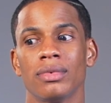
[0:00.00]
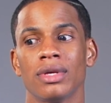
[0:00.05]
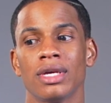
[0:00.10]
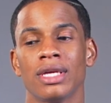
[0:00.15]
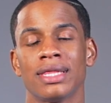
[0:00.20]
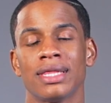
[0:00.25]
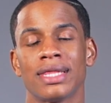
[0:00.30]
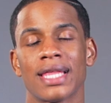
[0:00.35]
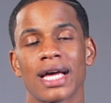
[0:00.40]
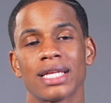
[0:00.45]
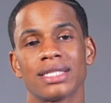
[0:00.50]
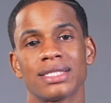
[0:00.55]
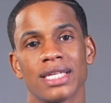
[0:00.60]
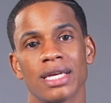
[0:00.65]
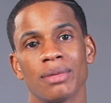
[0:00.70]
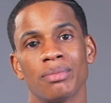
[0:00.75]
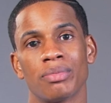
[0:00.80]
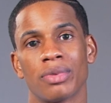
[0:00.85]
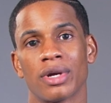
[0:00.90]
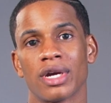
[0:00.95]
in that
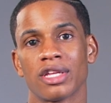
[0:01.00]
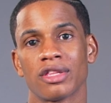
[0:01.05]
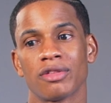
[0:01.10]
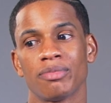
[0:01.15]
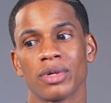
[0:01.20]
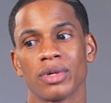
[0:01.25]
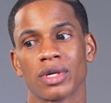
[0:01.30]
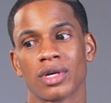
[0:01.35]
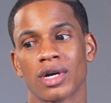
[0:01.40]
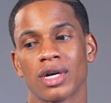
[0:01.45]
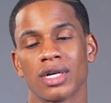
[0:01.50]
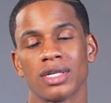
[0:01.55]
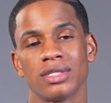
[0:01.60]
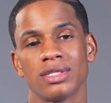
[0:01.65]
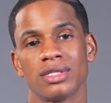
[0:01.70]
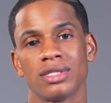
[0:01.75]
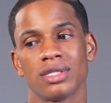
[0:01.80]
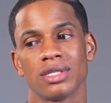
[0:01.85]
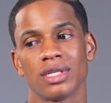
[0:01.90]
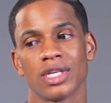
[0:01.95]
same breath,
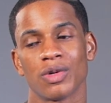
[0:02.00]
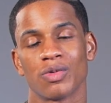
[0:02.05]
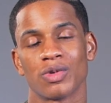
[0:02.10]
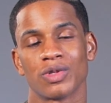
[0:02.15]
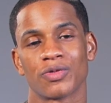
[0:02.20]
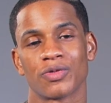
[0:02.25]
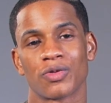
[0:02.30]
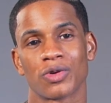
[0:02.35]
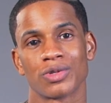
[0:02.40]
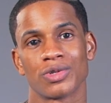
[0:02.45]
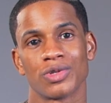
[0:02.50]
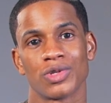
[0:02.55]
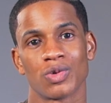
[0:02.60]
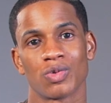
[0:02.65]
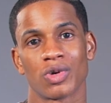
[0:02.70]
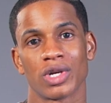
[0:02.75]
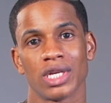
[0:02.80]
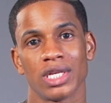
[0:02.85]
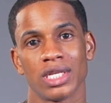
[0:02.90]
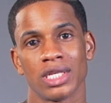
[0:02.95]
because he was forced to do
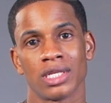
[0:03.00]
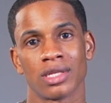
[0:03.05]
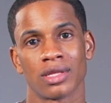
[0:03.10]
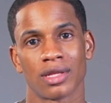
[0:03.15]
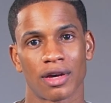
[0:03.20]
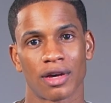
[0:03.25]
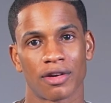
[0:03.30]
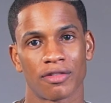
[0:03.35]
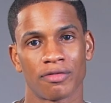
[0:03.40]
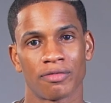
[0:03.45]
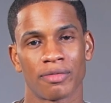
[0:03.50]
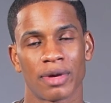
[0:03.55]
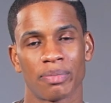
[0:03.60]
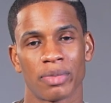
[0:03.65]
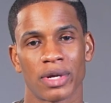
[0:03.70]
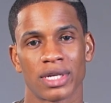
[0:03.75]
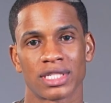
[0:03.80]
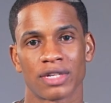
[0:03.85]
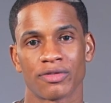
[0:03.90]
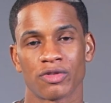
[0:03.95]
what he didn't love, my
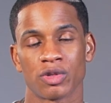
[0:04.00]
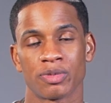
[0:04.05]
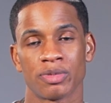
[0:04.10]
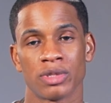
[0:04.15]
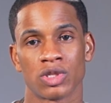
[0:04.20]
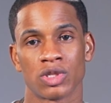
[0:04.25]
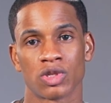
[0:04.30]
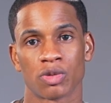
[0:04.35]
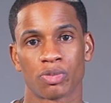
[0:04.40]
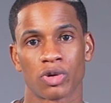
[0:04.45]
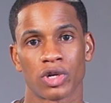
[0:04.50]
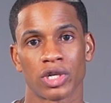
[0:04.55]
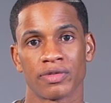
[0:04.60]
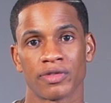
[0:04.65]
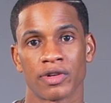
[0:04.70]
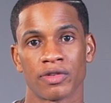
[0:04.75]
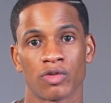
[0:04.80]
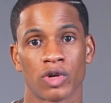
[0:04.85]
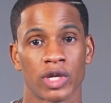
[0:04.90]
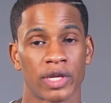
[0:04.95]
parents have always been supportive
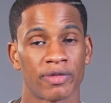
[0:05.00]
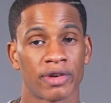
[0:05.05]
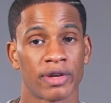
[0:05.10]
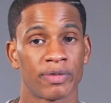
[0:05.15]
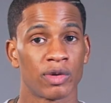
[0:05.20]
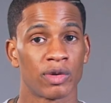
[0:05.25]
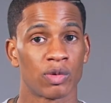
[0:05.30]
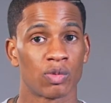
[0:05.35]
of whatever they